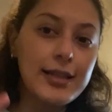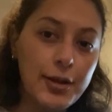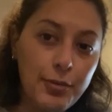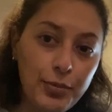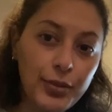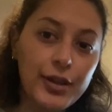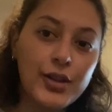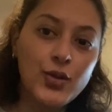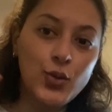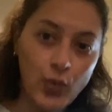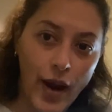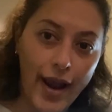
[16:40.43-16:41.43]

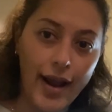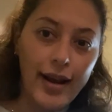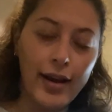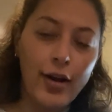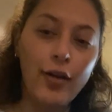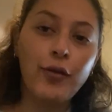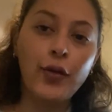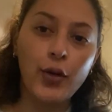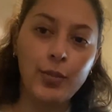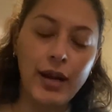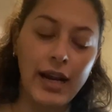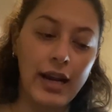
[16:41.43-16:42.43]
simplest way for
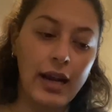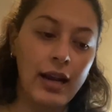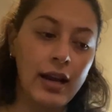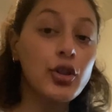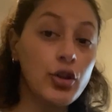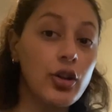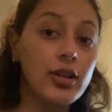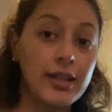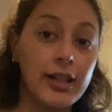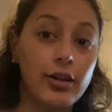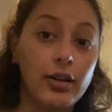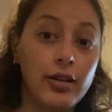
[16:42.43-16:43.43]
me to cook
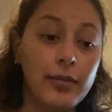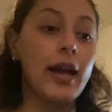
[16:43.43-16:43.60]
dinner.